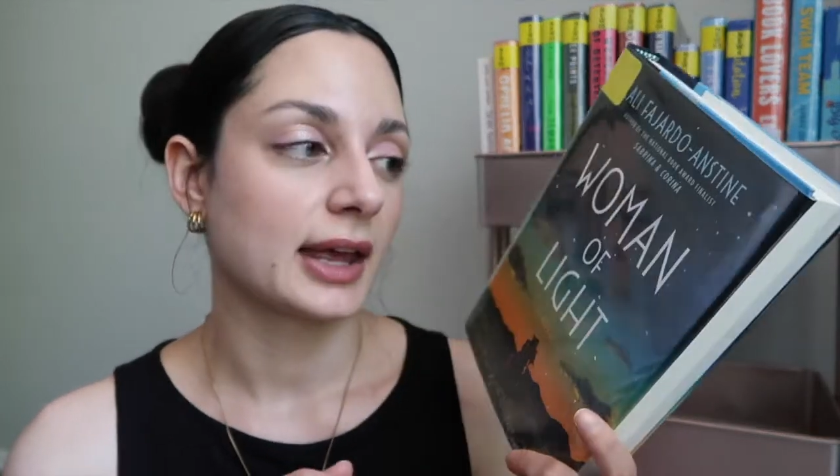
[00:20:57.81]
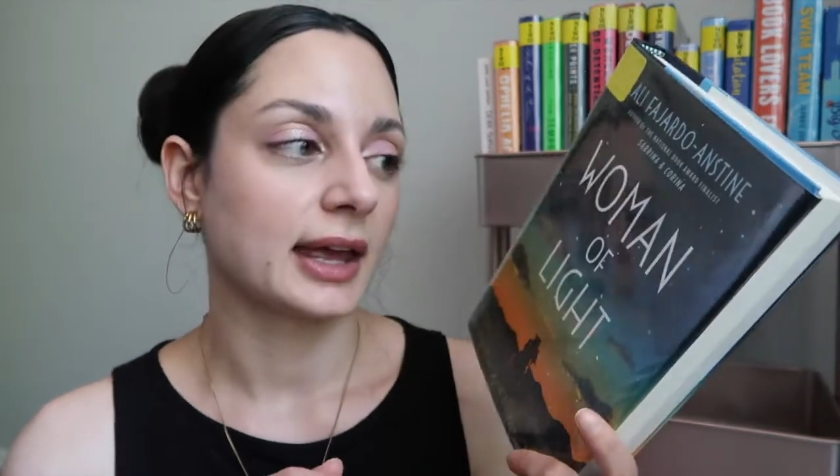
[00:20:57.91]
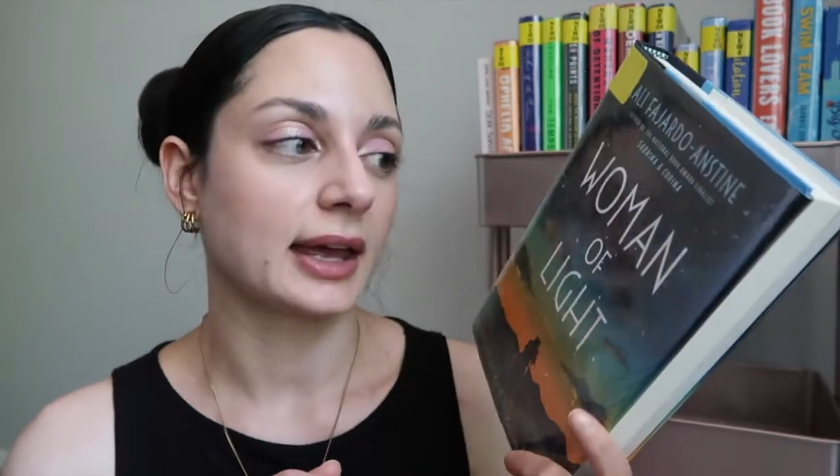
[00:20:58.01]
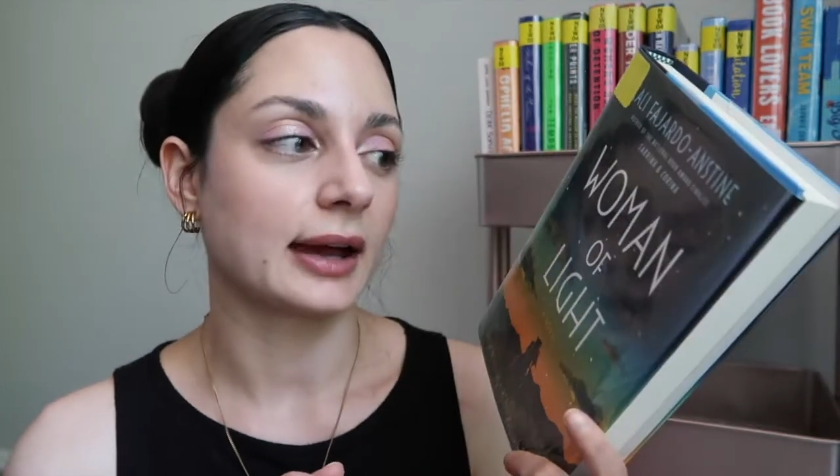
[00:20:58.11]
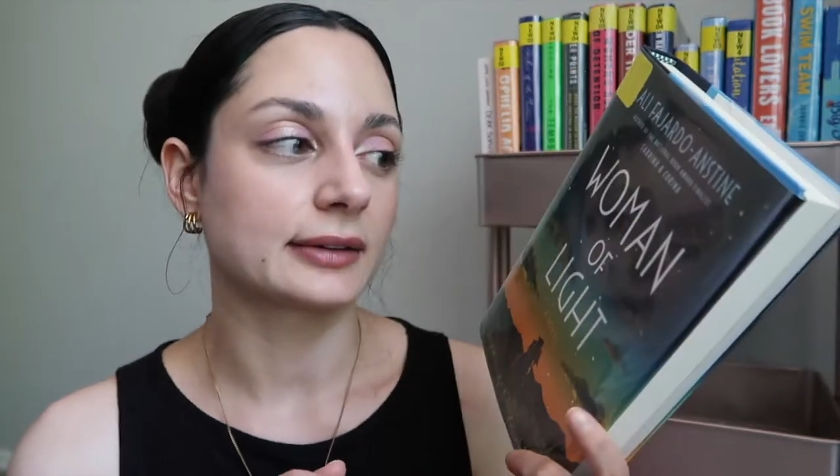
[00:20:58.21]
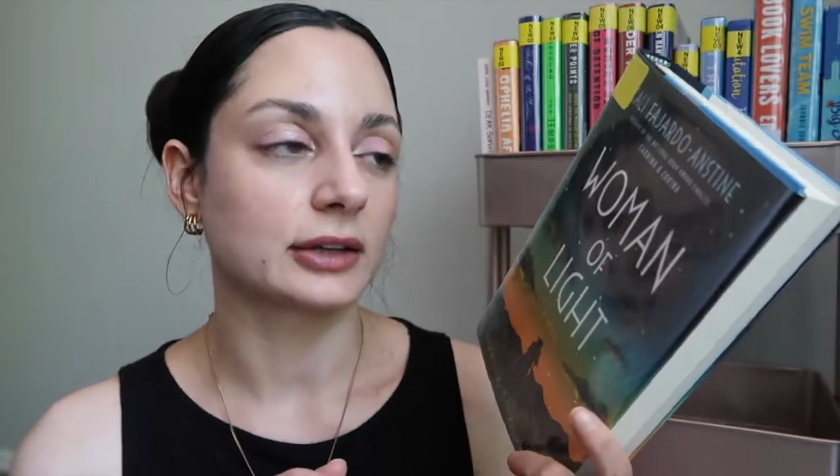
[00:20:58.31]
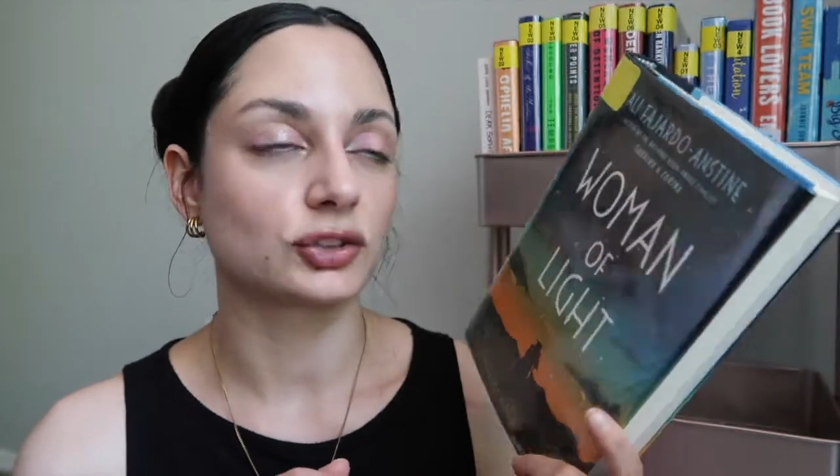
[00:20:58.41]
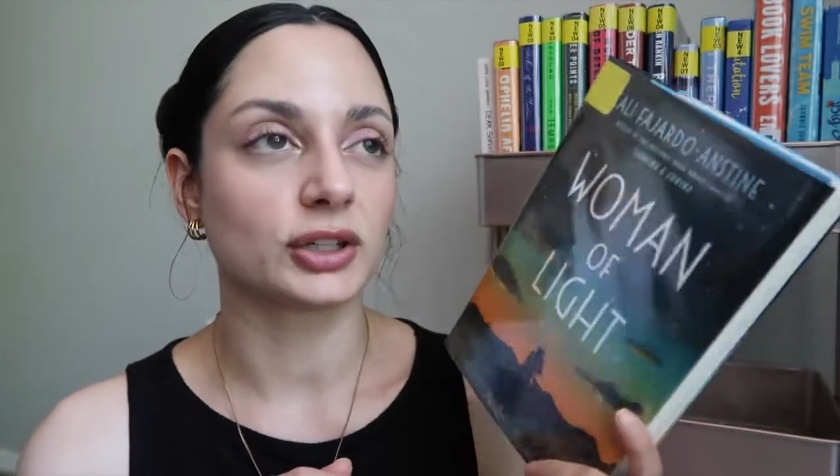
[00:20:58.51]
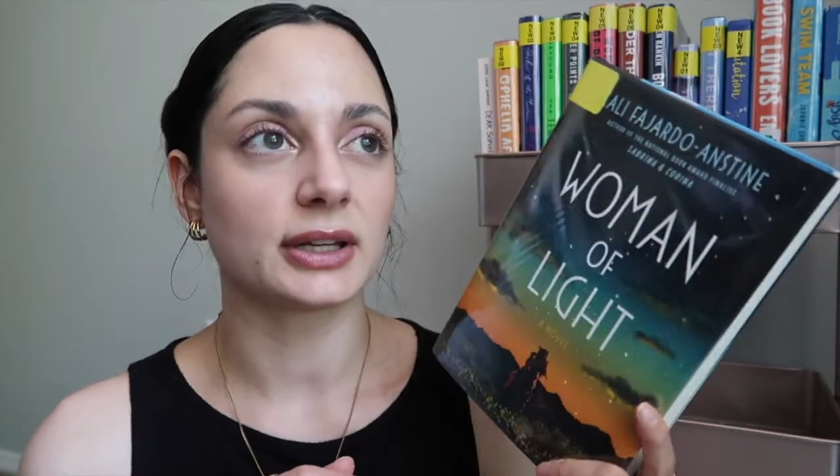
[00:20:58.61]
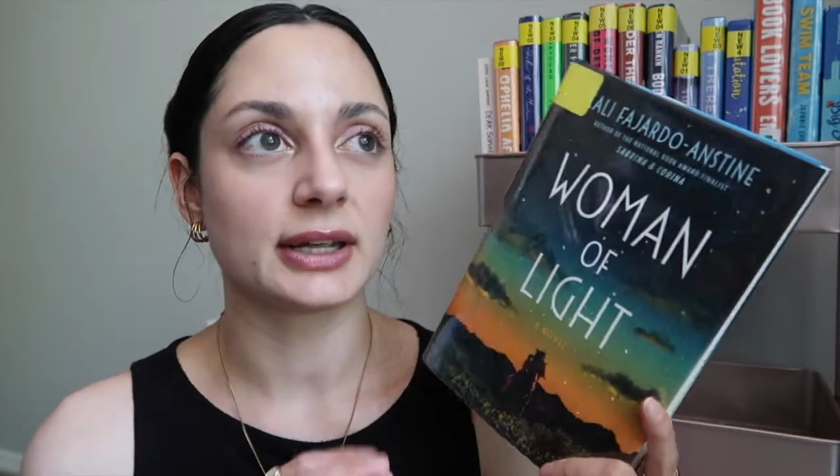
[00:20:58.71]
and
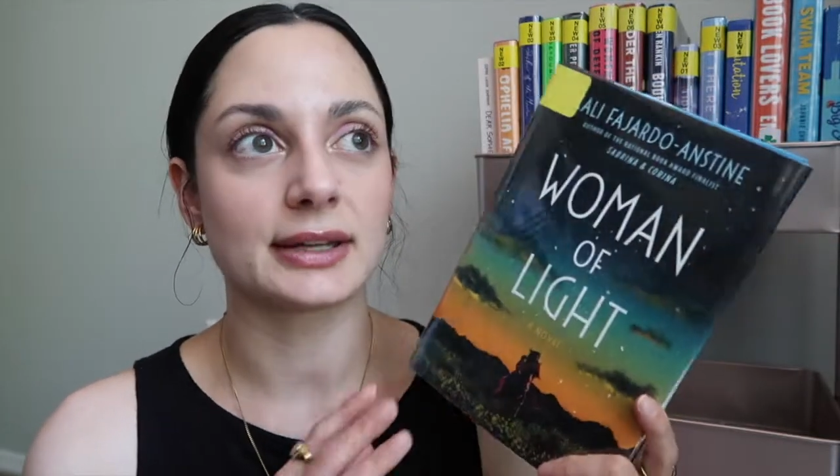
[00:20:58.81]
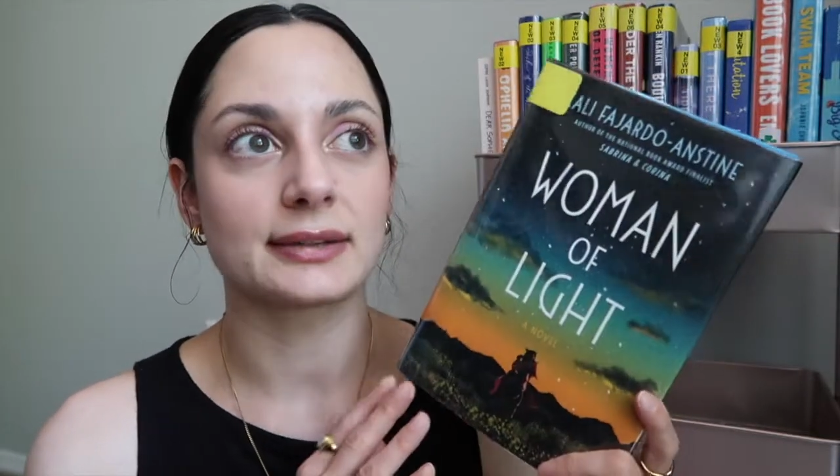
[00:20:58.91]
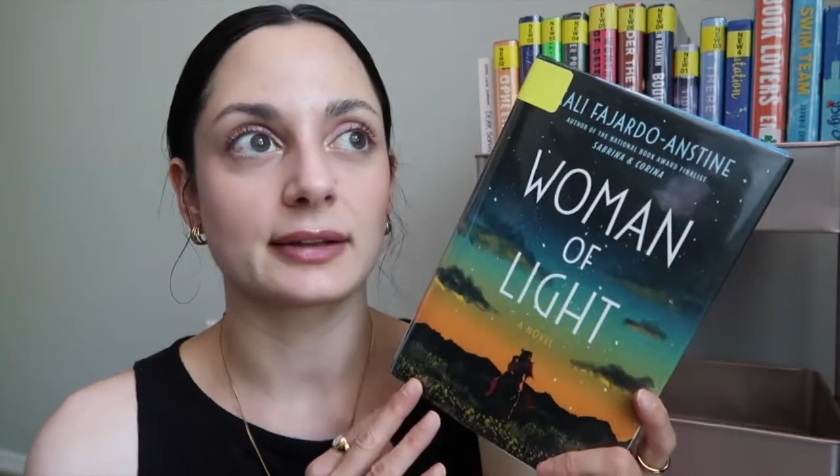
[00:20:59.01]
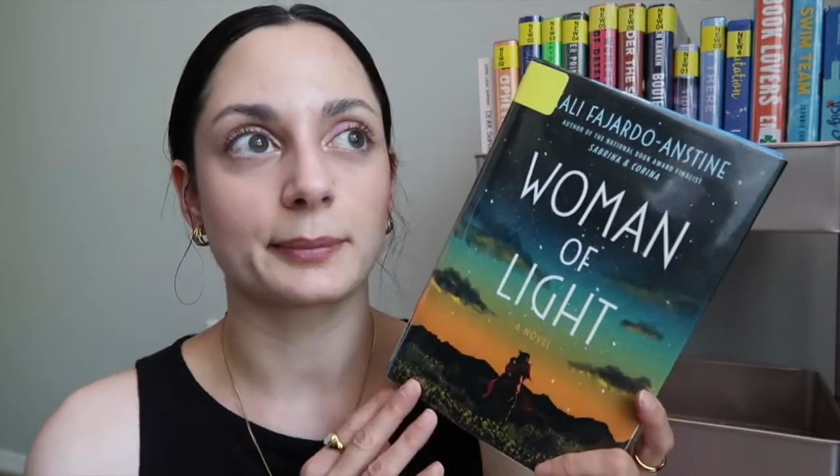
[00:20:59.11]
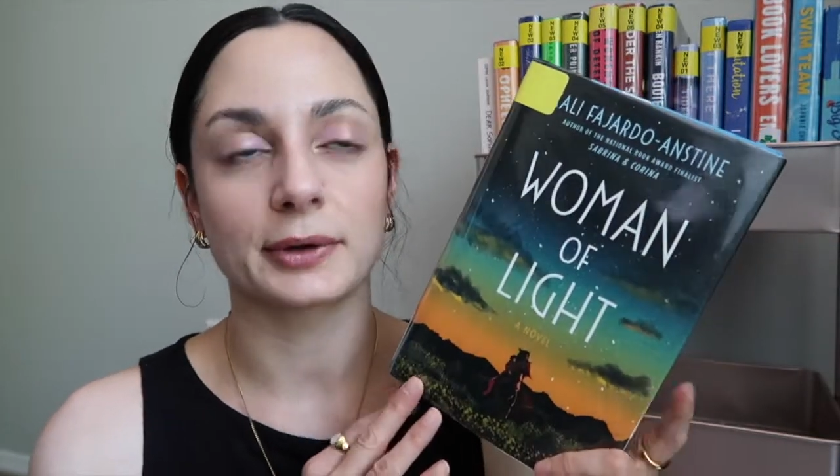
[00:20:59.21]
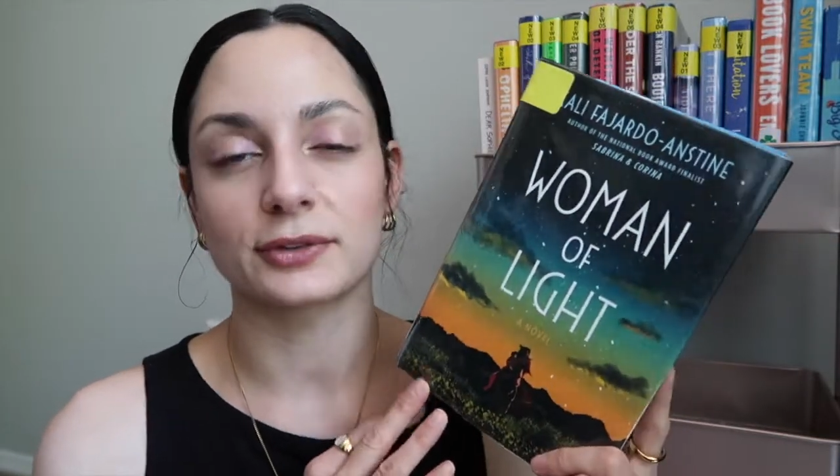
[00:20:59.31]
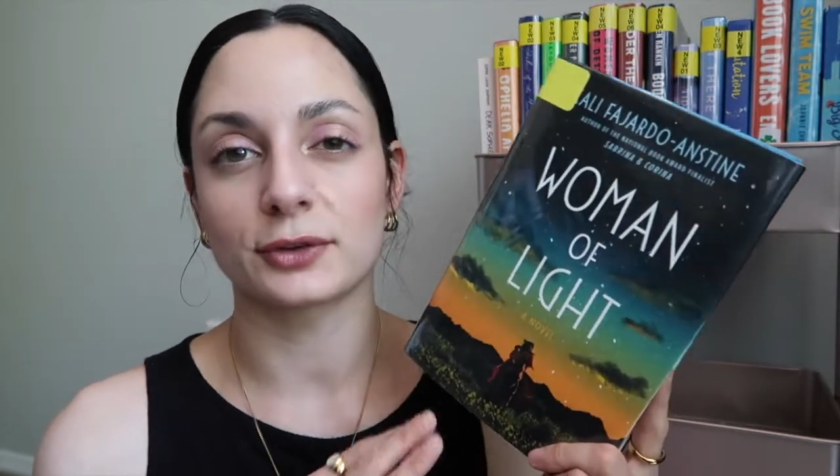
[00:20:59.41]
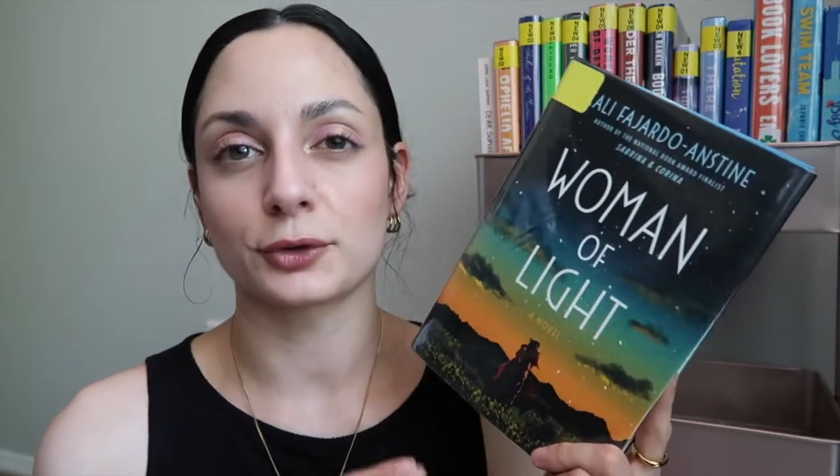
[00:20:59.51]
she is a person